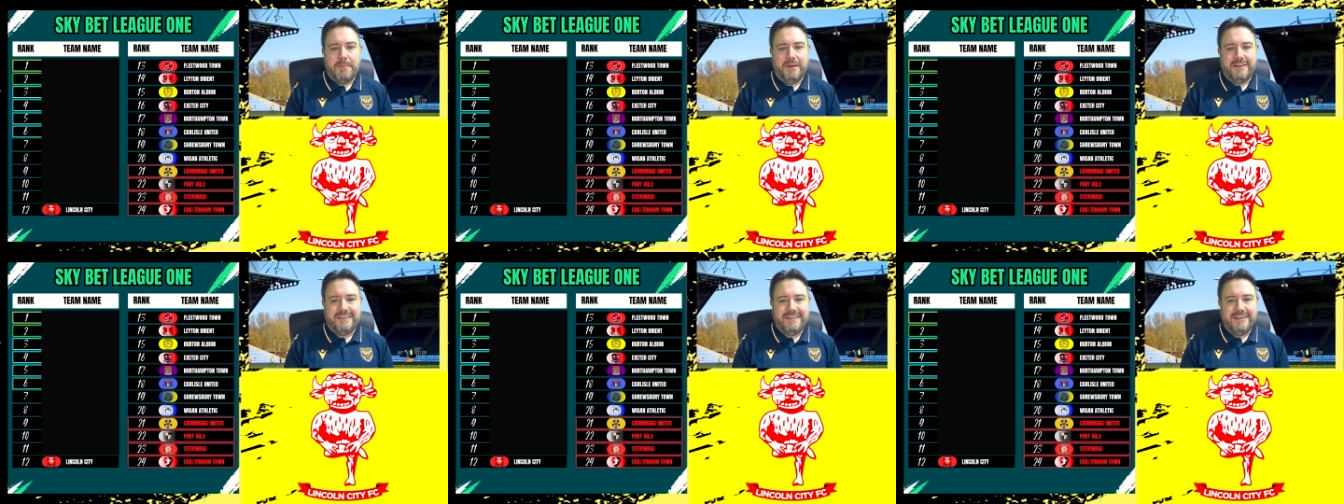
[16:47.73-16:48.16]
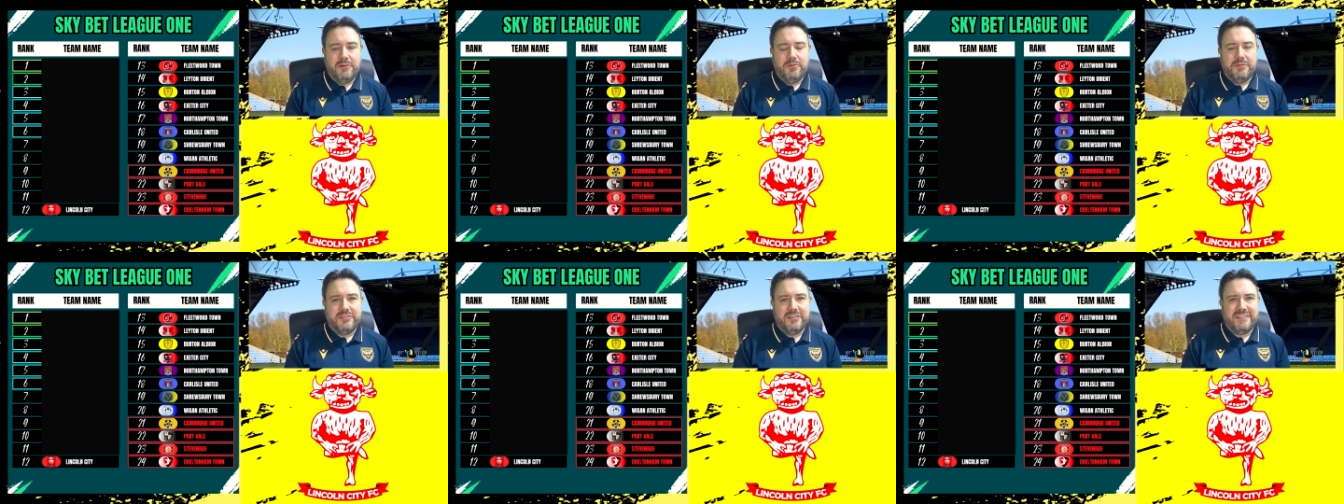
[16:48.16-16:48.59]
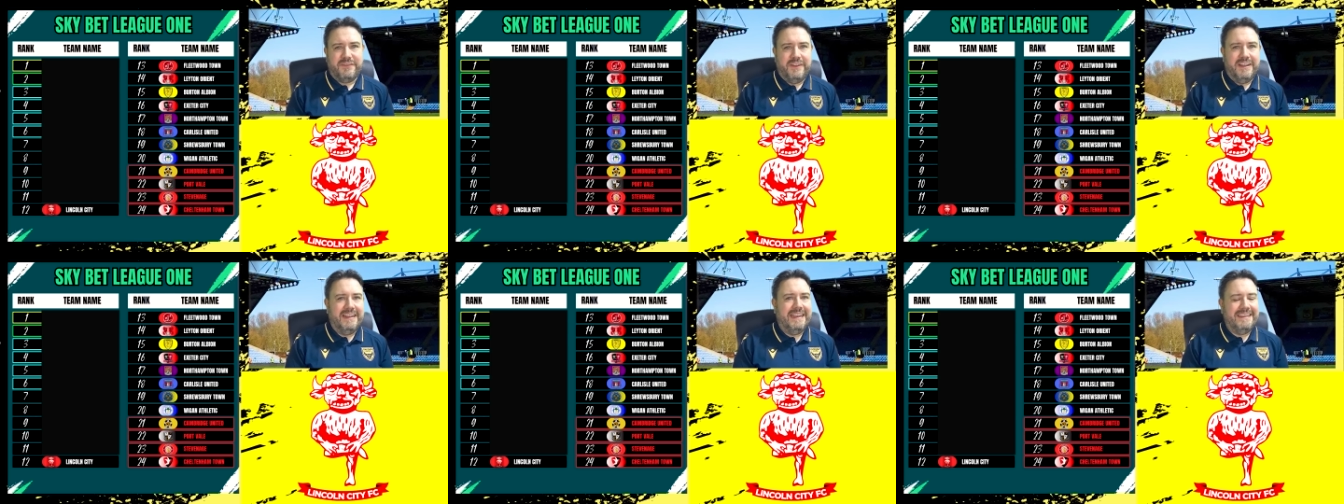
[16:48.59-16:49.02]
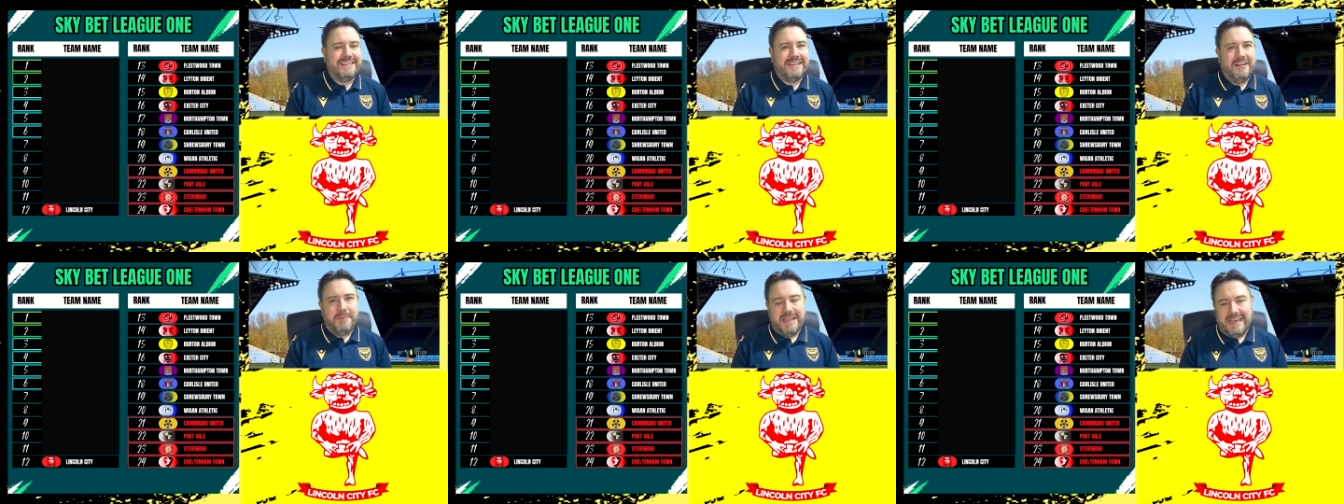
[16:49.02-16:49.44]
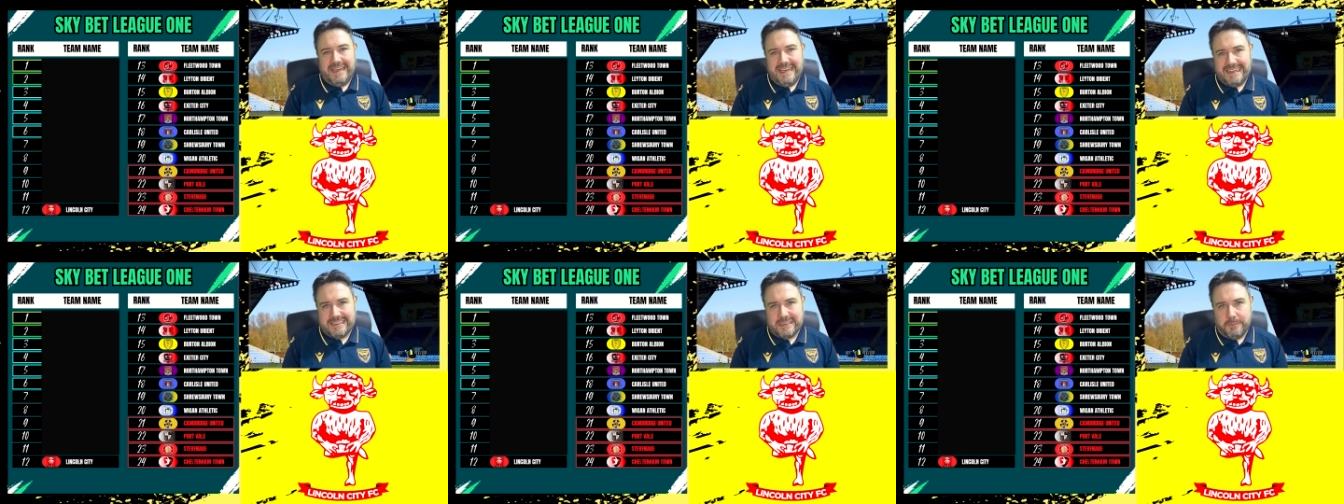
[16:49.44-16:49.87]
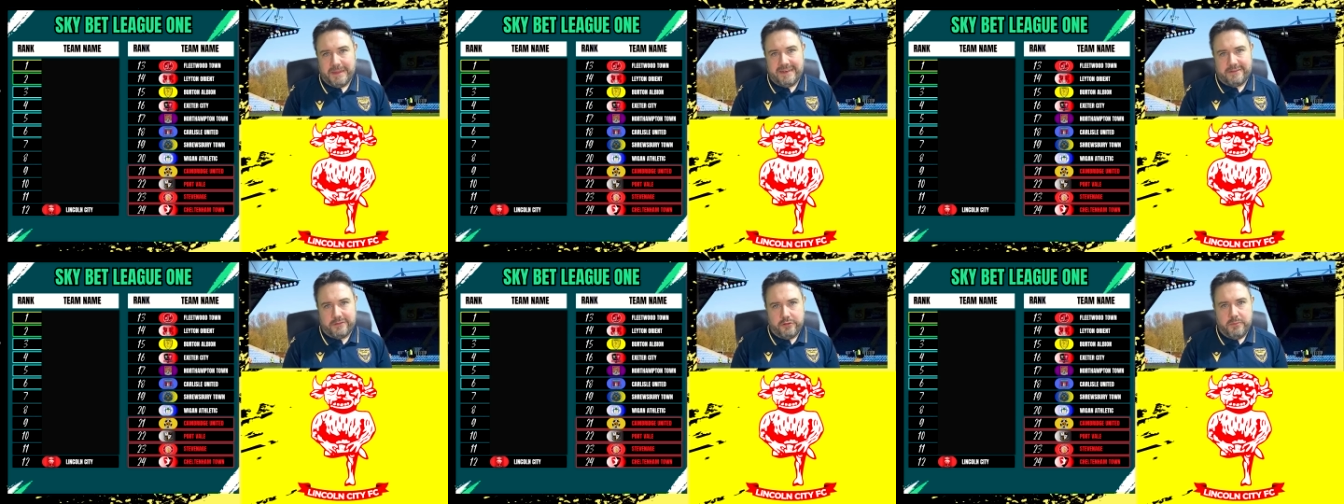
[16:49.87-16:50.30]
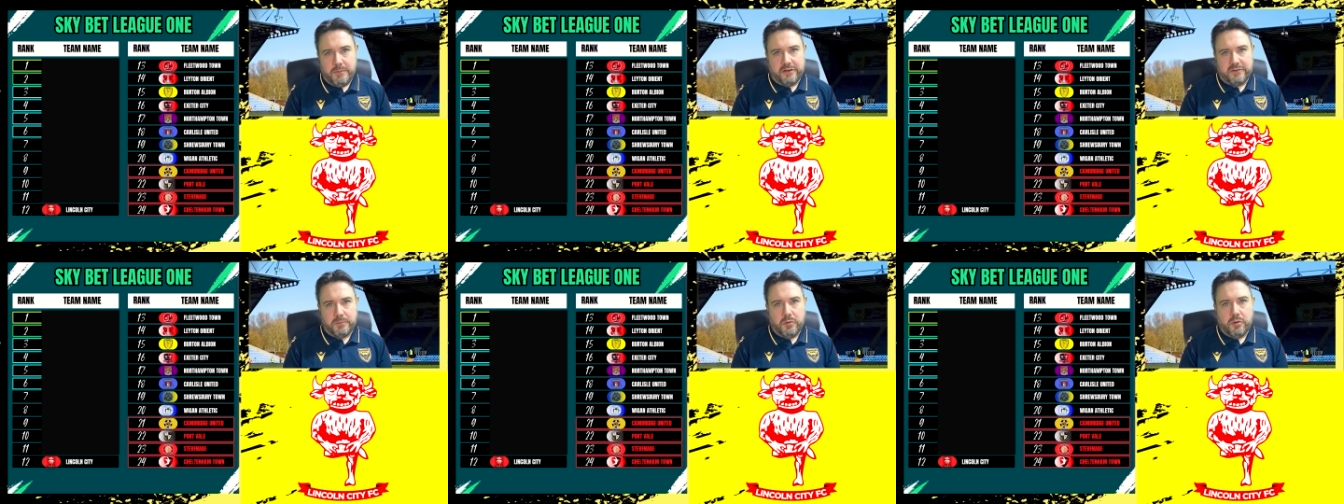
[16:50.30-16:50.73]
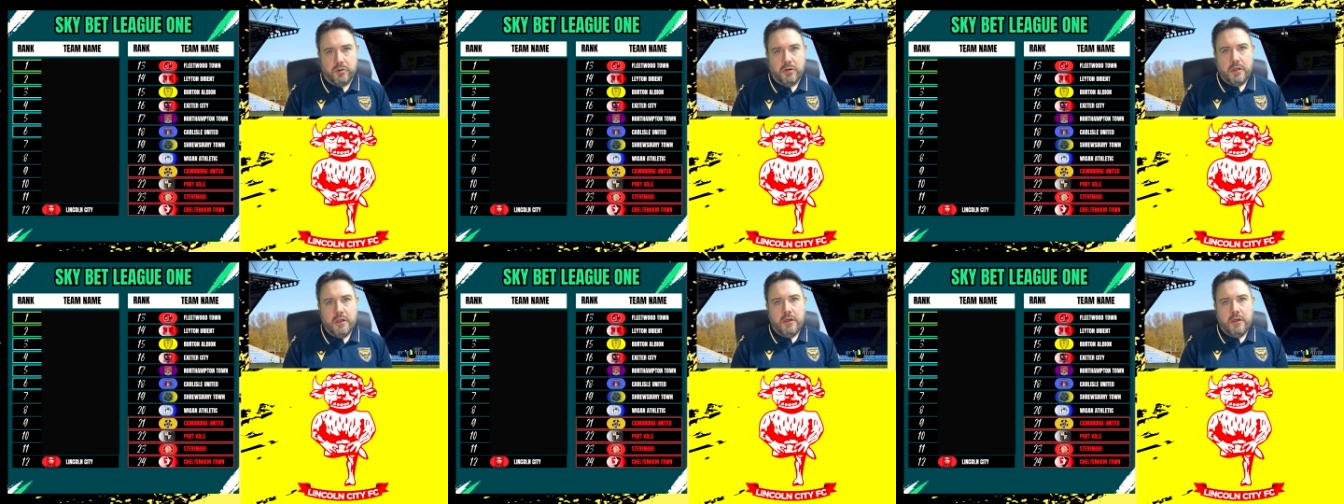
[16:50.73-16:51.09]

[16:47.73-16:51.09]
but I still just feel it is going to be a little bit too much more